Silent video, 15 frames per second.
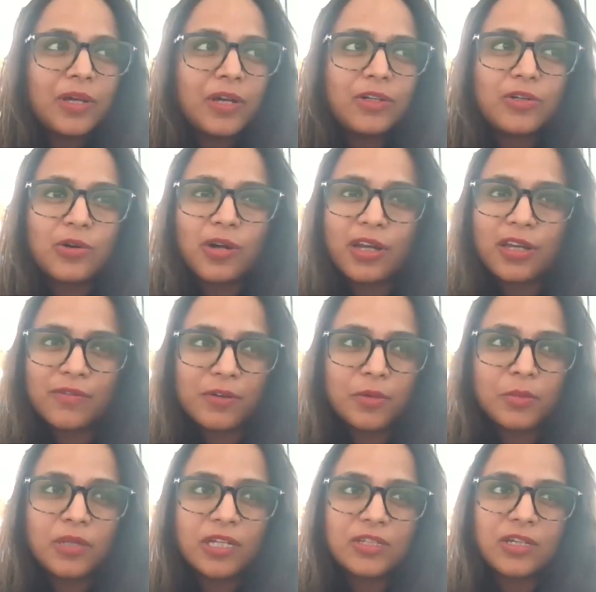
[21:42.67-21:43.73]
we are drawing
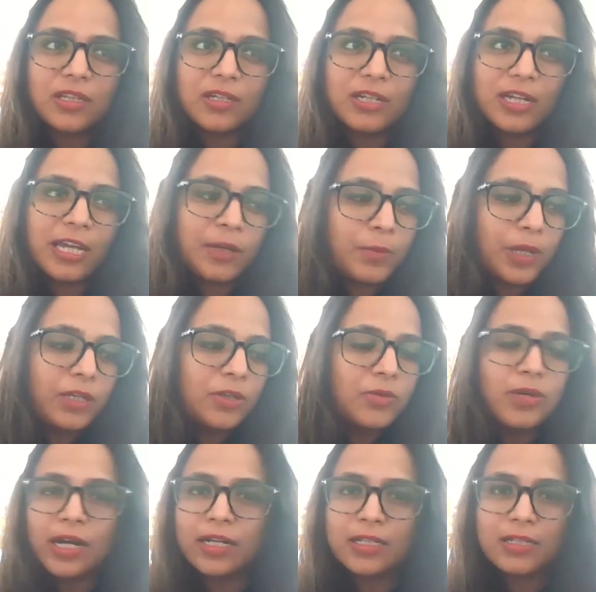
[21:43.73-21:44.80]
from each other, like when you
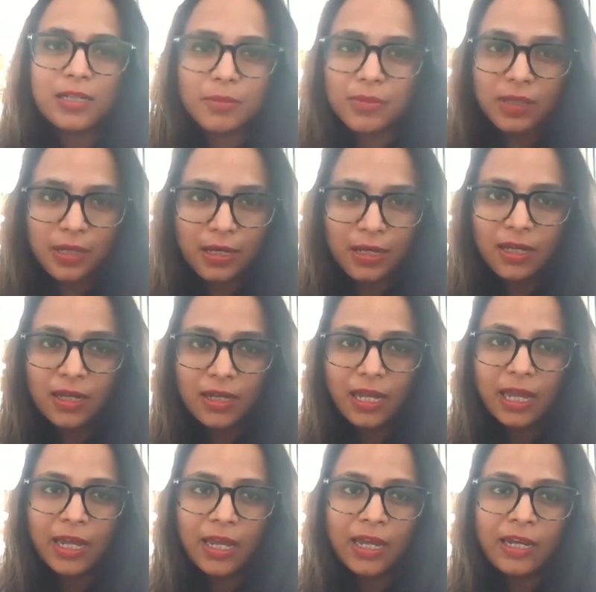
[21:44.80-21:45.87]
write something
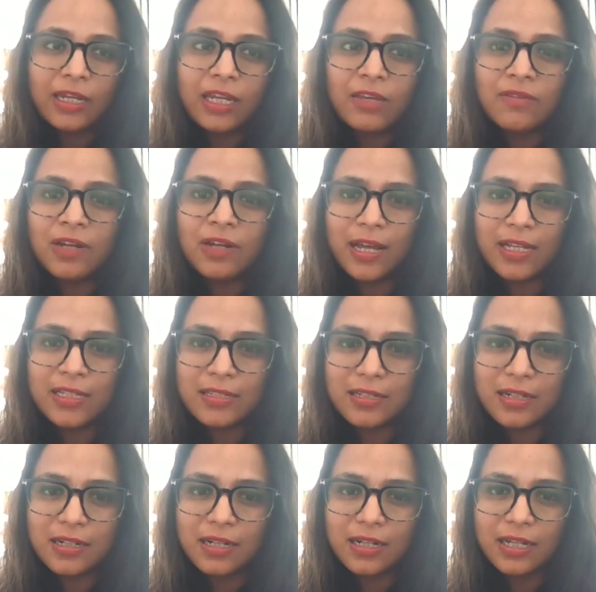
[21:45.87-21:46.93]
and even
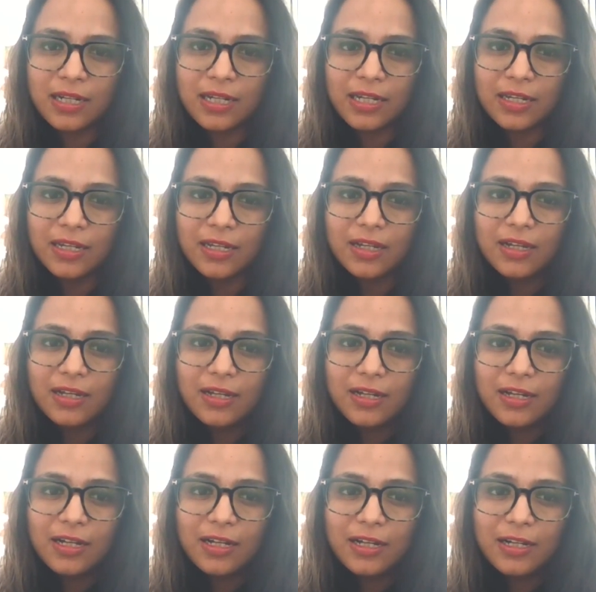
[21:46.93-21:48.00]
accidentally,
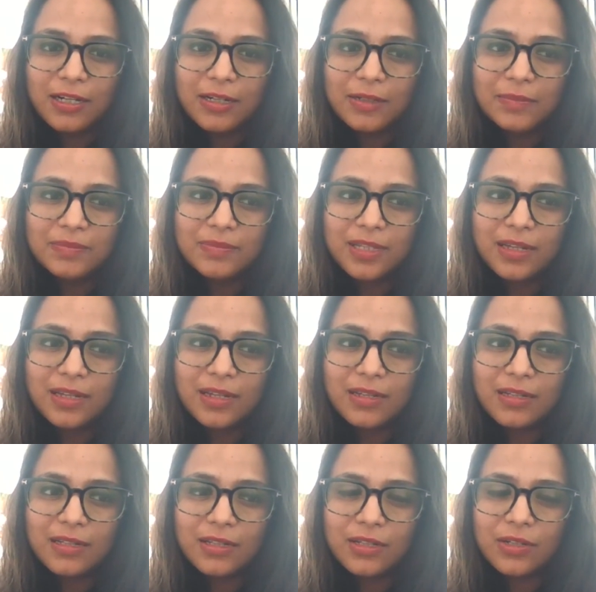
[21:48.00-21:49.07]
uh
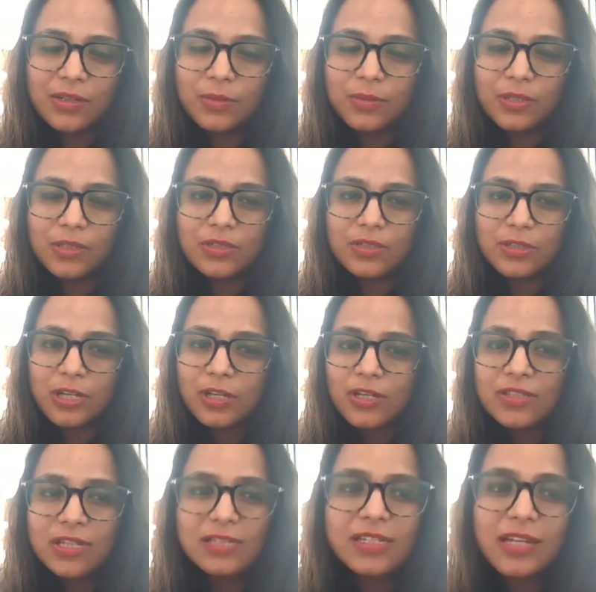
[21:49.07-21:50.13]
you know, we just,
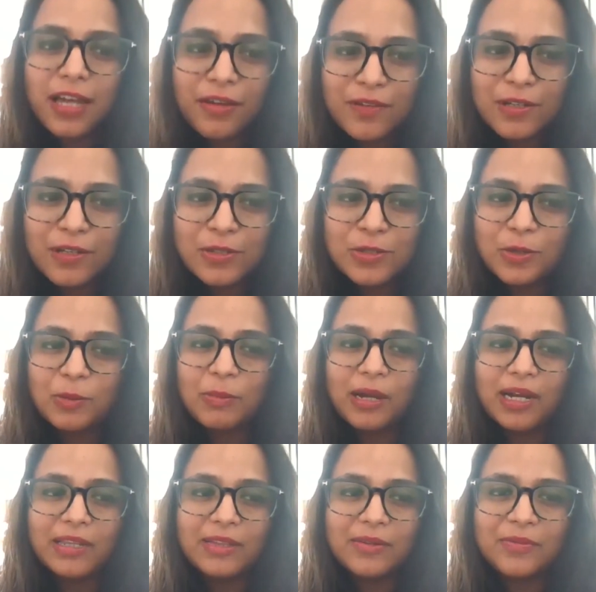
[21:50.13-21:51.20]
Jessica, I feel so
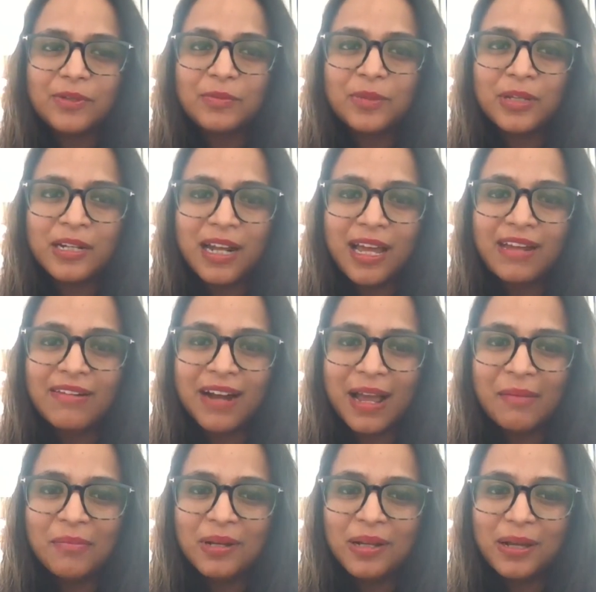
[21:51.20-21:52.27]
bad that we've been like
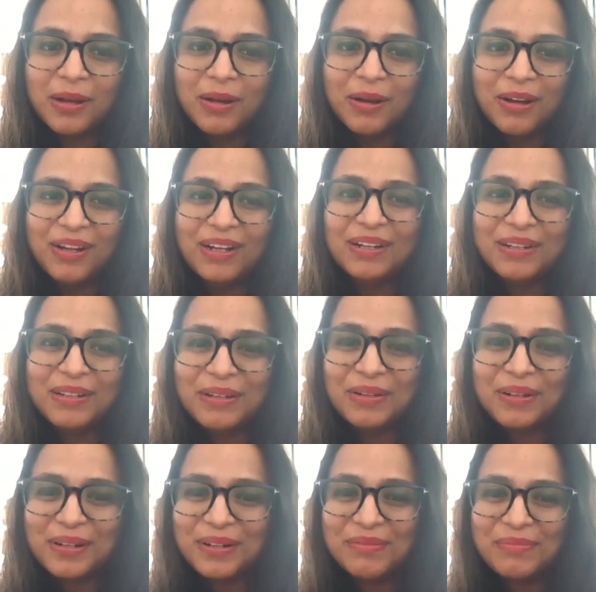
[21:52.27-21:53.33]
rambling on.
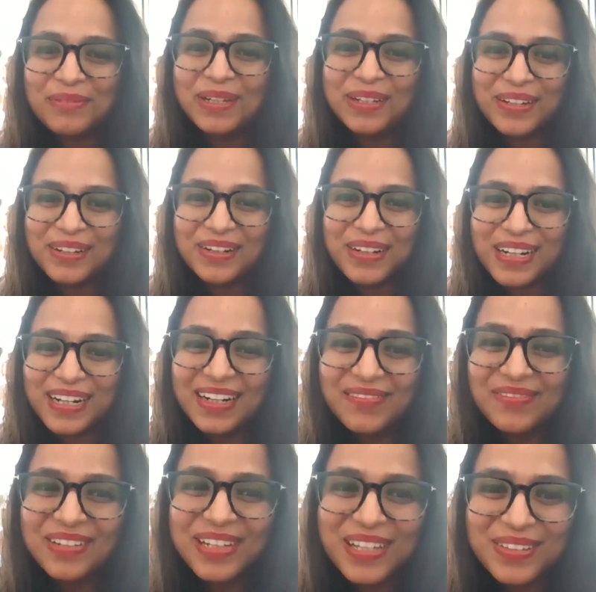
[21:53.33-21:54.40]
You're on mute.
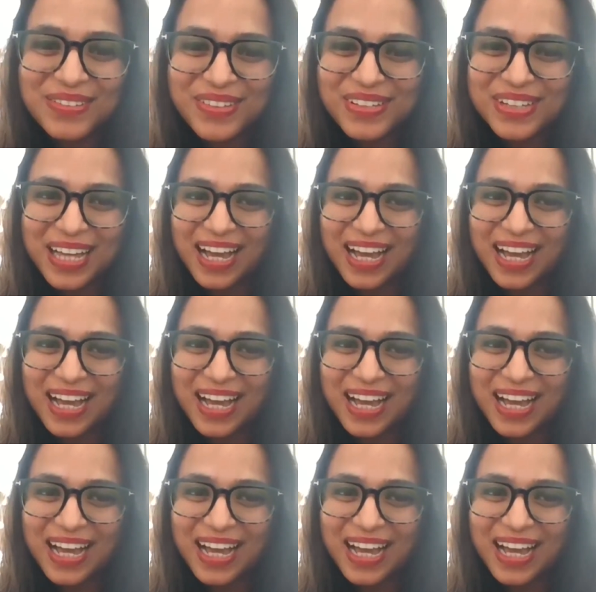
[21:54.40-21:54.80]
Please.